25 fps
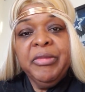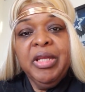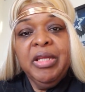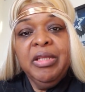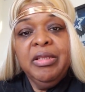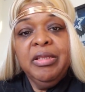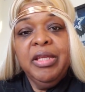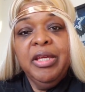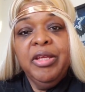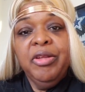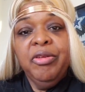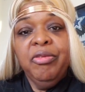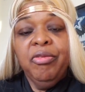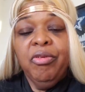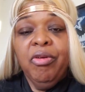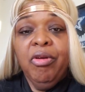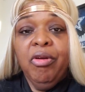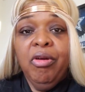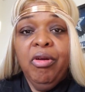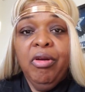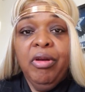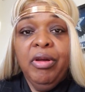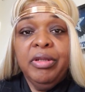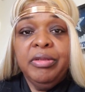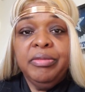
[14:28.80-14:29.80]
later
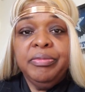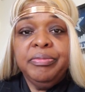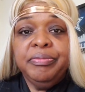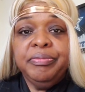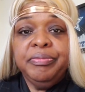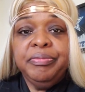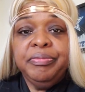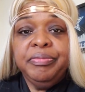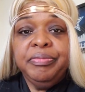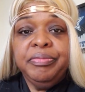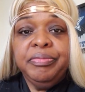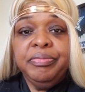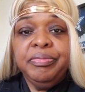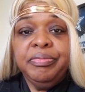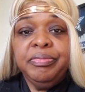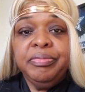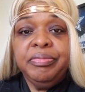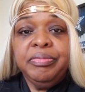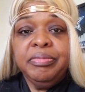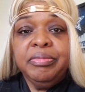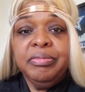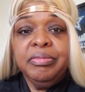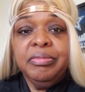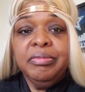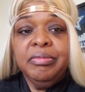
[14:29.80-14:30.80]
on,
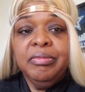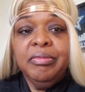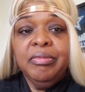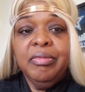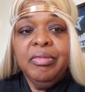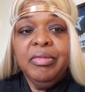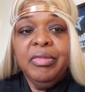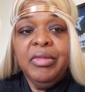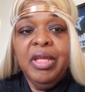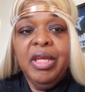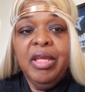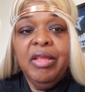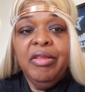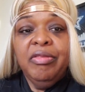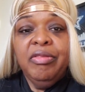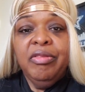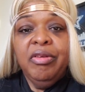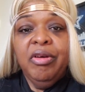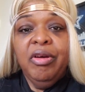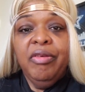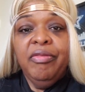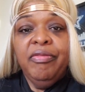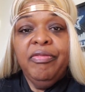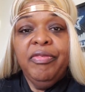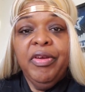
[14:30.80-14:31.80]
they had
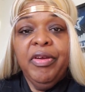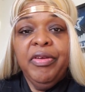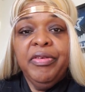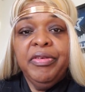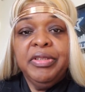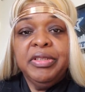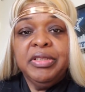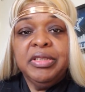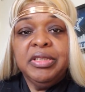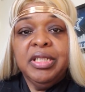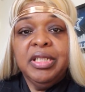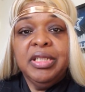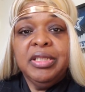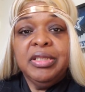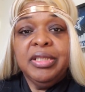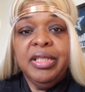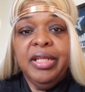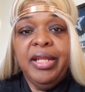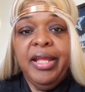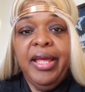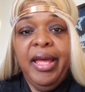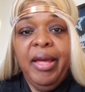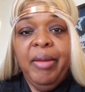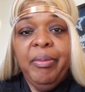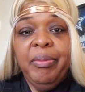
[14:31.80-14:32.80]
thought various things
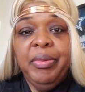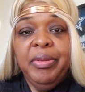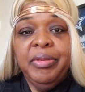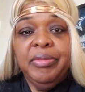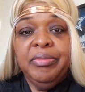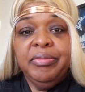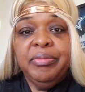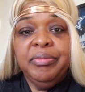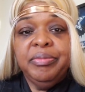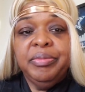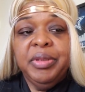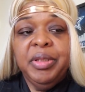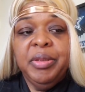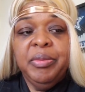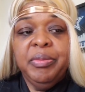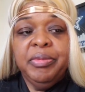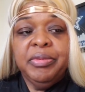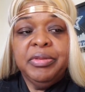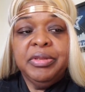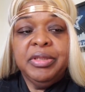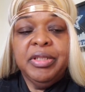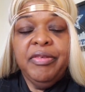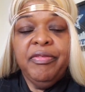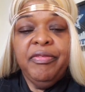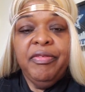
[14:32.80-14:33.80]
had happened. People
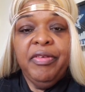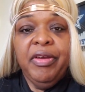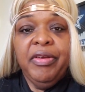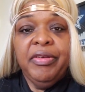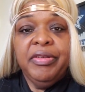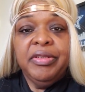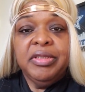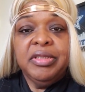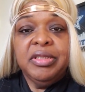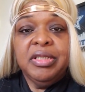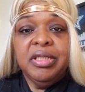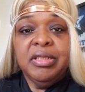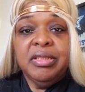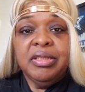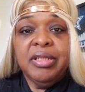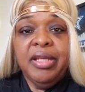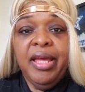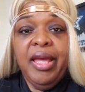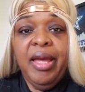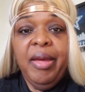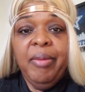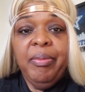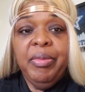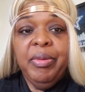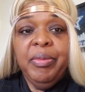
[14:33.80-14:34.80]
said various things had
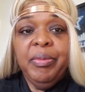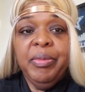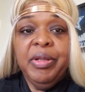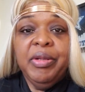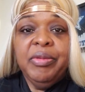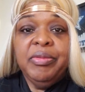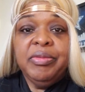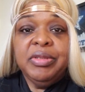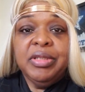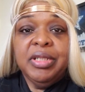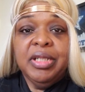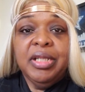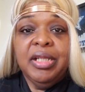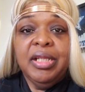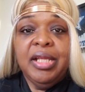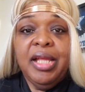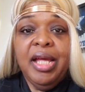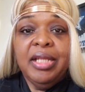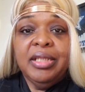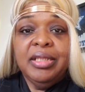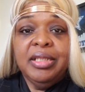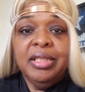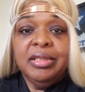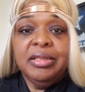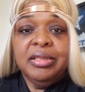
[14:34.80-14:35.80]
happened, but it was a
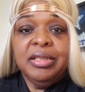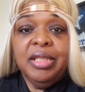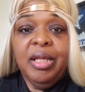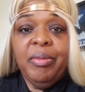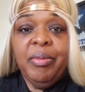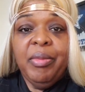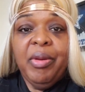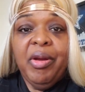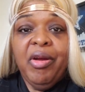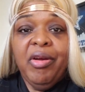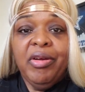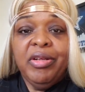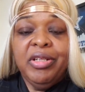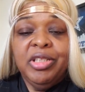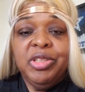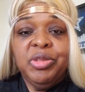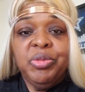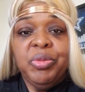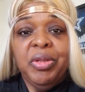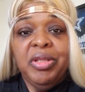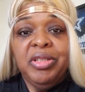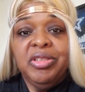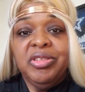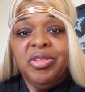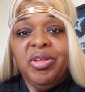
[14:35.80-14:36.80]
clot that stopped my heart, as
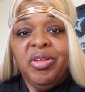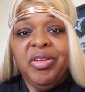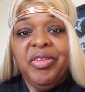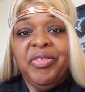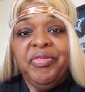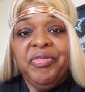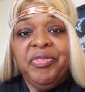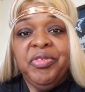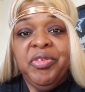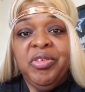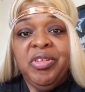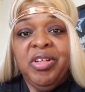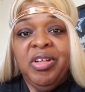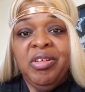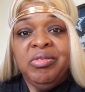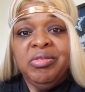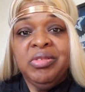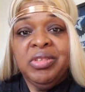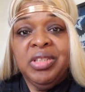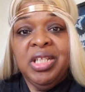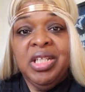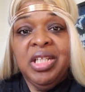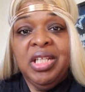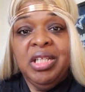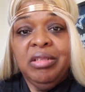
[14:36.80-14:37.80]
well as all the food I
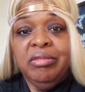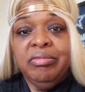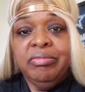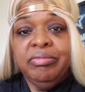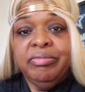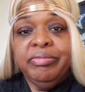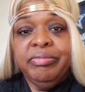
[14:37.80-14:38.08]
was eating.